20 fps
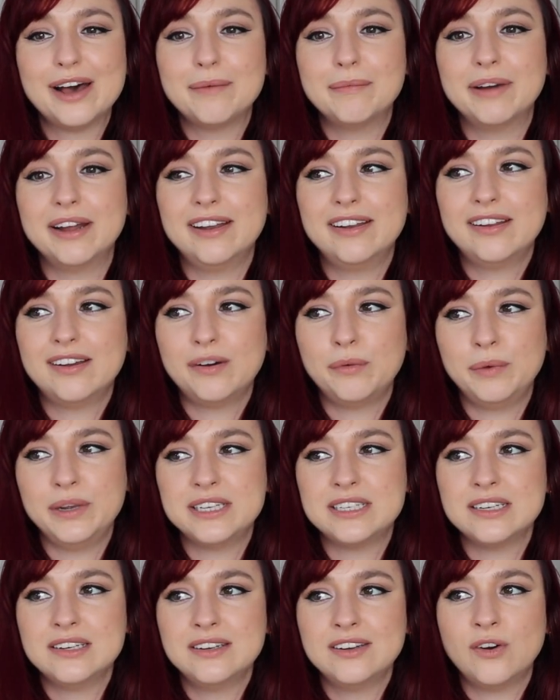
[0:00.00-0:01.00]
but we
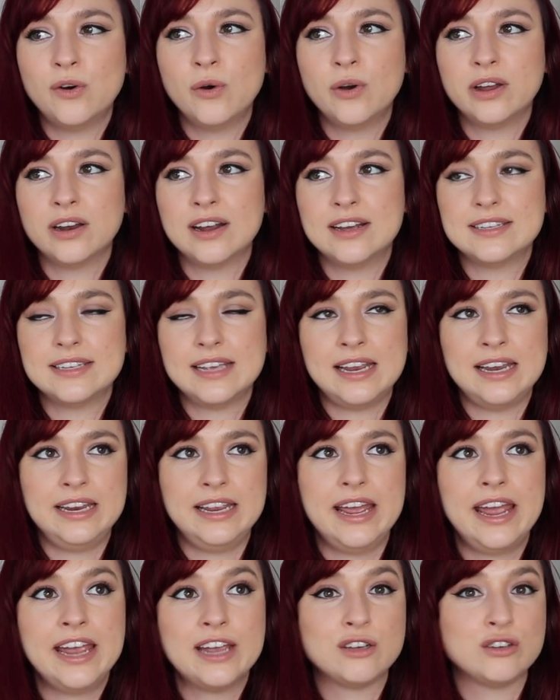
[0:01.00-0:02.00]
didn't organize
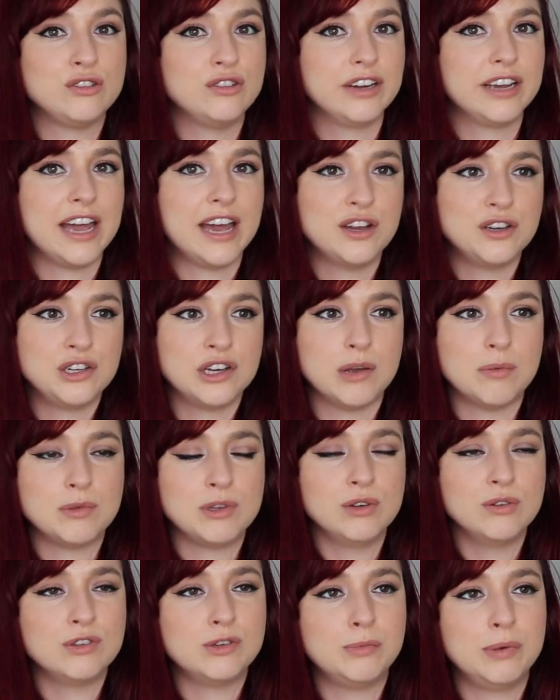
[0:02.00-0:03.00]
any extra
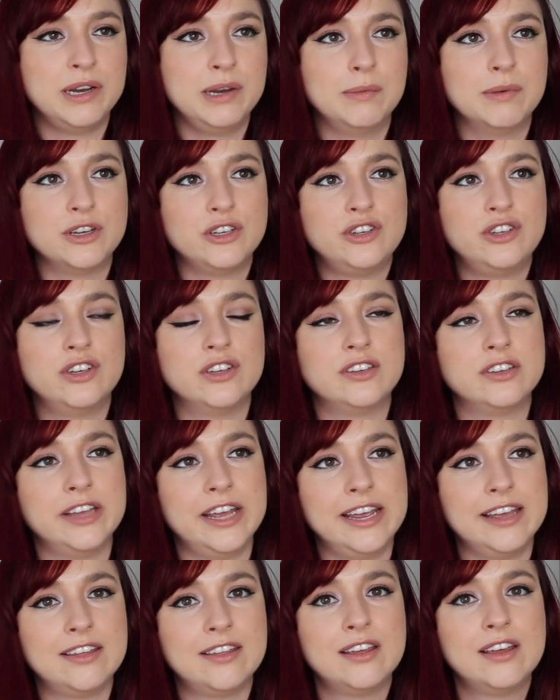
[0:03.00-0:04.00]
catch-ups. It was pretty much just
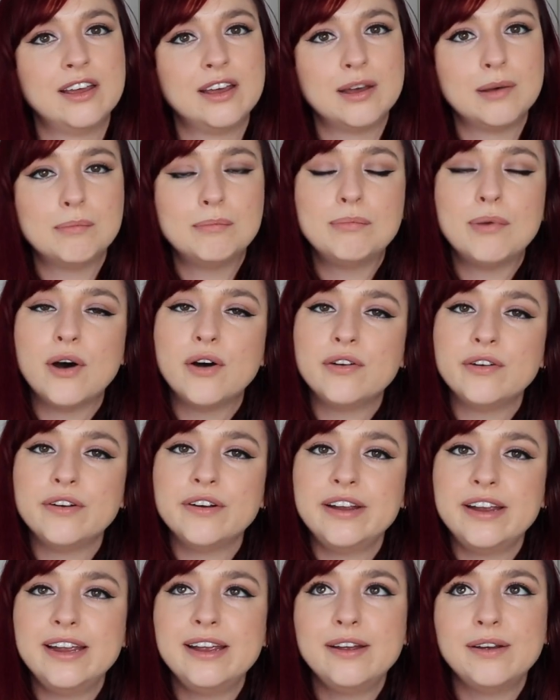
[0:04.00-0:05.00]
like
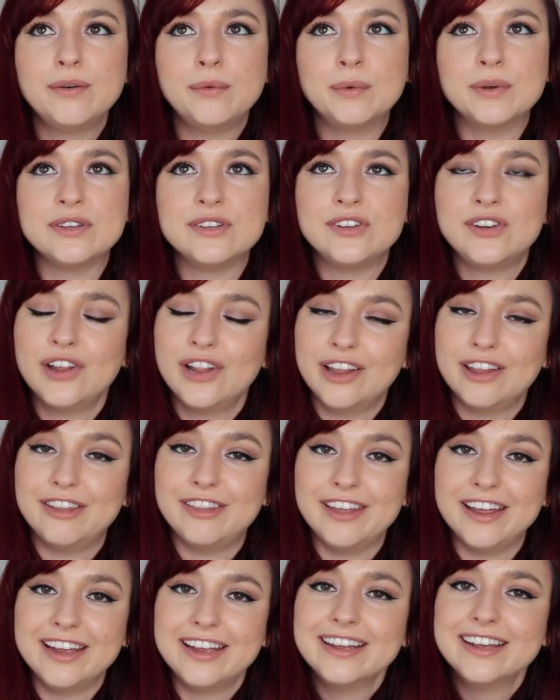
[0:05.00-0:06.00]
pottery was still a
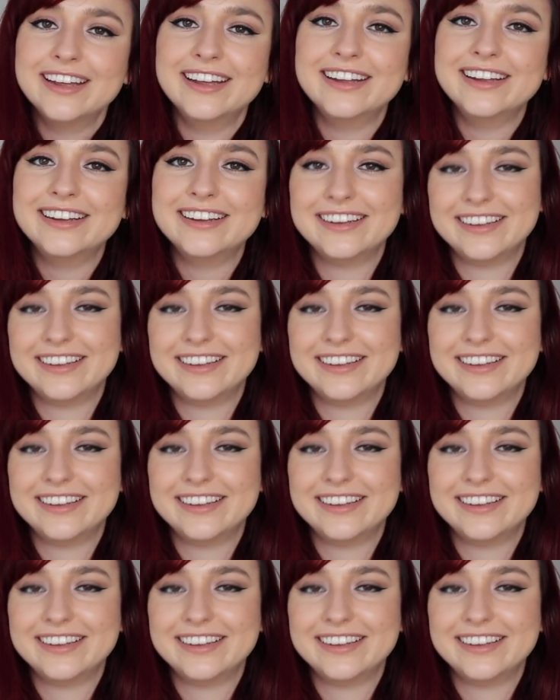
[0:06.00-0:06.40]
thing.